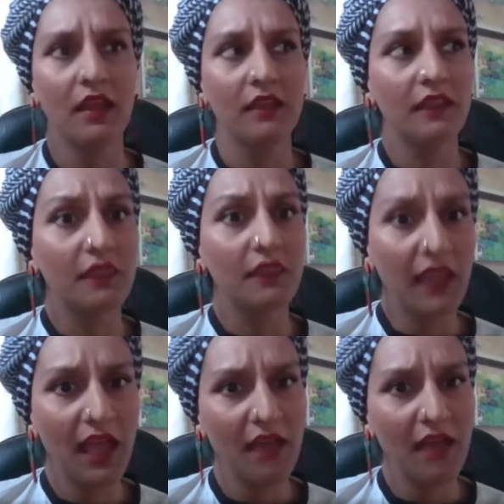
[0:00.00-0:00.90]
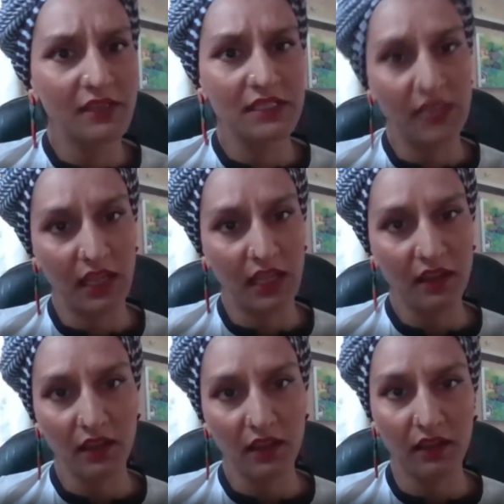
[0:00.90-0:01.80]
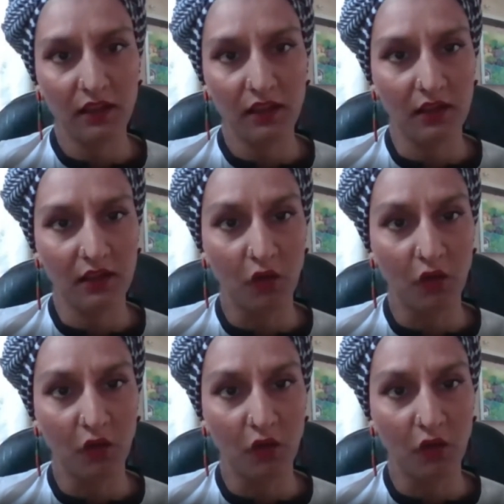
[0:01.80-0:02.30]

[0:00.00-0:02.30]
that they have a say uh,